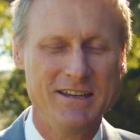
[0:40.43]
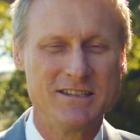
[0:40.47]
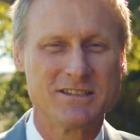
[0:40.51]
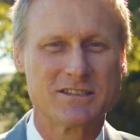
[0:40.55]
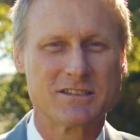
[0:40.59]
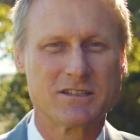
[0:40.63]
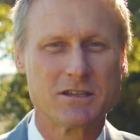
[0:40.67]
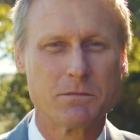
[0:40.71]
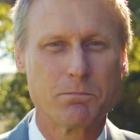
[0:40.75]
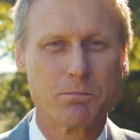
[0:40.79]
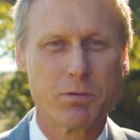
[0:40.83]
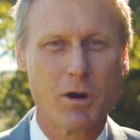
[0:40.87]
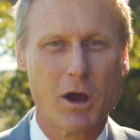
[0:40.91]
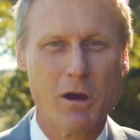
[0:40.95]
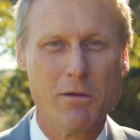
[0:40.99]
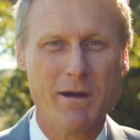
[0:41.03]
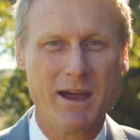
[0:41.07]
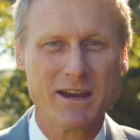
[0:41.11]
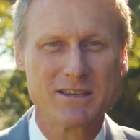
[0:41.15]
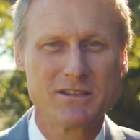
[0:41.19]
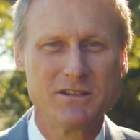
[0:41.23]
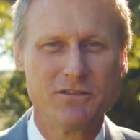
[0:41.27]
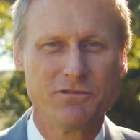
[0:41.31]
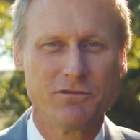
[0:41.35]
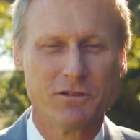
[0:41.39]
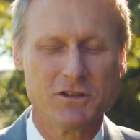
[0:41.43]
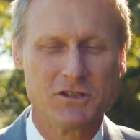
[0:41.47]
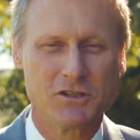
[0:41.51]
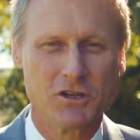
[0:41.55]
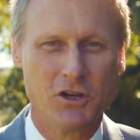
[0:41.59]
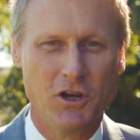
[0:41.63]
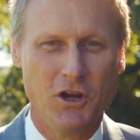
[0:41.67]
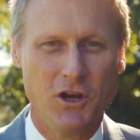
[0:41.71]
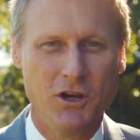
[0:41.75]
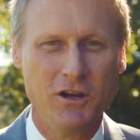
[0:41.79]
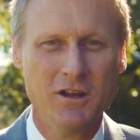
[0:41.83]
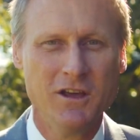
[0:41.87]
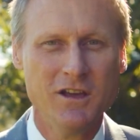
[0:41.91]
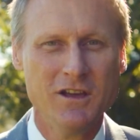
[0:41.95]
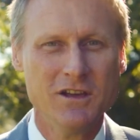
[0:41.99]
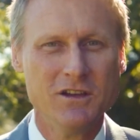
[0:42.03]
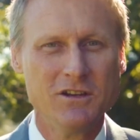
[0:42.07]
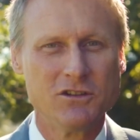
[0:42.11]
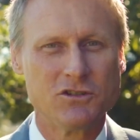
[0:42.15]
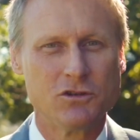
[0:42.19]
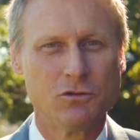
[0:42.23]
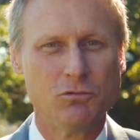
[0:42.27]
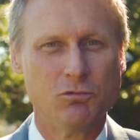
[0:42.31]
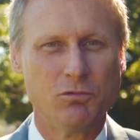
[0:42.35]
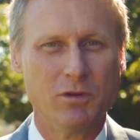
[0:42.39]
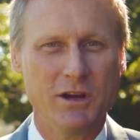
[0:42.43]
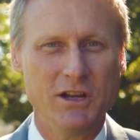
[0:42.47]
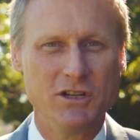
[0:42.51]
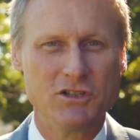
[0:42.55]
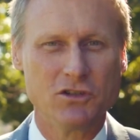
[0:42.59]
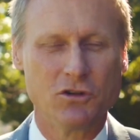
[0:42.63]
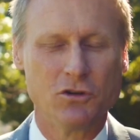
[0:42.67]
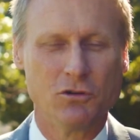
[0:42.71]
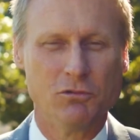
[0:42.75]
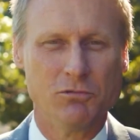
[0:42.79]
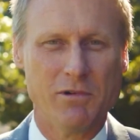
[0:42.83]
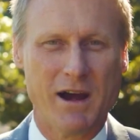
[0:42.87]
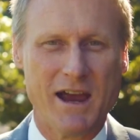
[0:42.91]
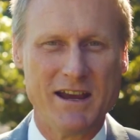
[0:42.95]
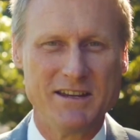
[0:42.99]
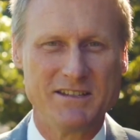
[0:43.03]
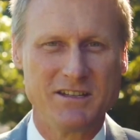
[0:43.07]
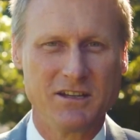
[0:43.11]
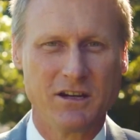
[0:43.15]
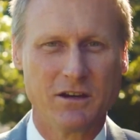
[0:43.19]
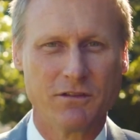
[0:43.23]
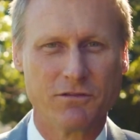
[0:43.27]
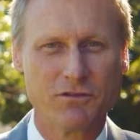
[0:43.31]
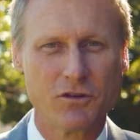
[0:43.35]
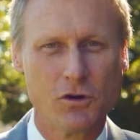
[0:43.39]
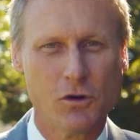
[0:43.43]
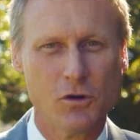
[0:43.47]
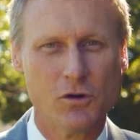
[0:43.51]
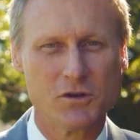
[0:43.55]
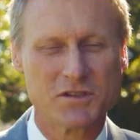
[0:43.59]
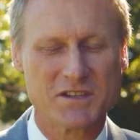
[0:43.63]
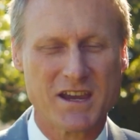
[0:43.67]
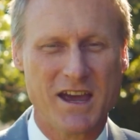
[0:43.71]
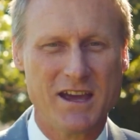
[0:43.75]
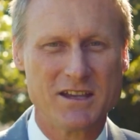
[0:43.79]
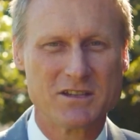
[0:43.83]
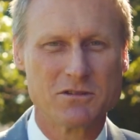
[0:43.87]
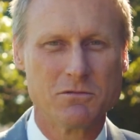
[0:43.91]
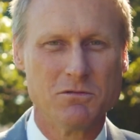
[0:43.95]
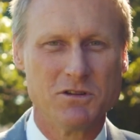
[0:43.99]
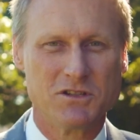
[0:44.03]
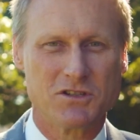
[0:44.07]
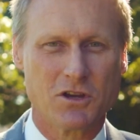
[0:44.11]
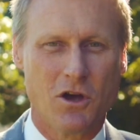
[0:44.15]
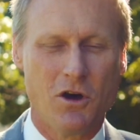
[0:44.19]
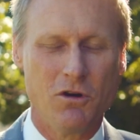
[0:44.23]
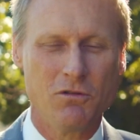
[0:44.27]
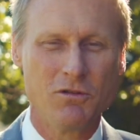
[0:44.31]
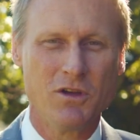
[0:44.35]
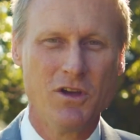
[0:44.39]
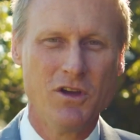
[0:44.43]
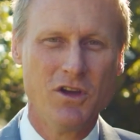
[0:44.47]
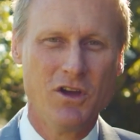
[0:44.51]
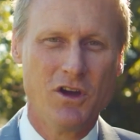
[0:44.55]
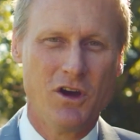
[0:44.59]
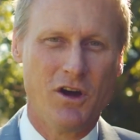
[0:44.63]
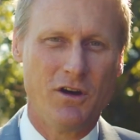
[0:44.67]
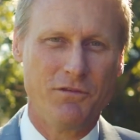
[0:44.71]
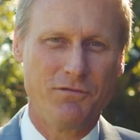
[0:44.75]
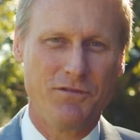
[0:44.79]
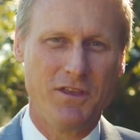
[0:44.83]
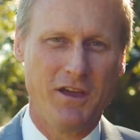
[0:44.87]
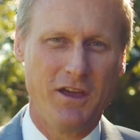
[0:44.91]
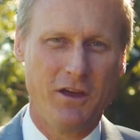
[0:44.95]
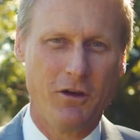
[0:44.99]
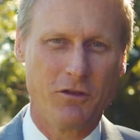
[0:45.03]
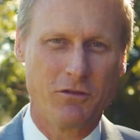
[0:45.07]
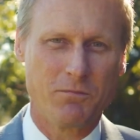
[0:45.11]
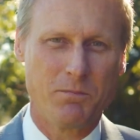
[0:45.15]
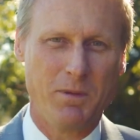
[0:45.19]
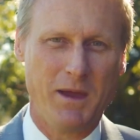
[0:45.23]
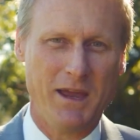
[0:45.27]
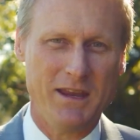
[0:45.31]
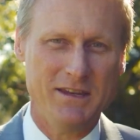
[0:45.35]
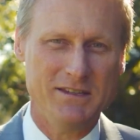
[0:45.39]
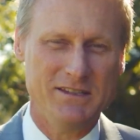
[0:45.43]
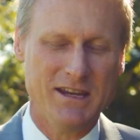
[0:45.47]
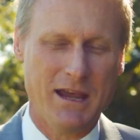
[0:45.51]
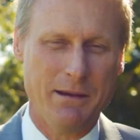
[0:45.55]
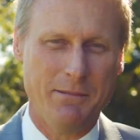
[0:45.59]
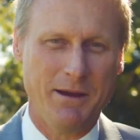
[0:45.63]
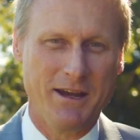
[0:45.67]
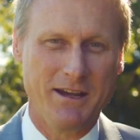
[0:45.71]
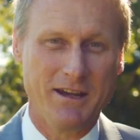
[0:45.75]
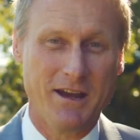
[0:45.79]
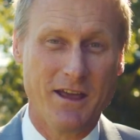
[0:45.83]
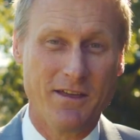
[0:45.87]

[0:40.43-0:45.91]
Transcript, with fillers: It's a proactive return to regional racing, of course, as a result of the health pandemic.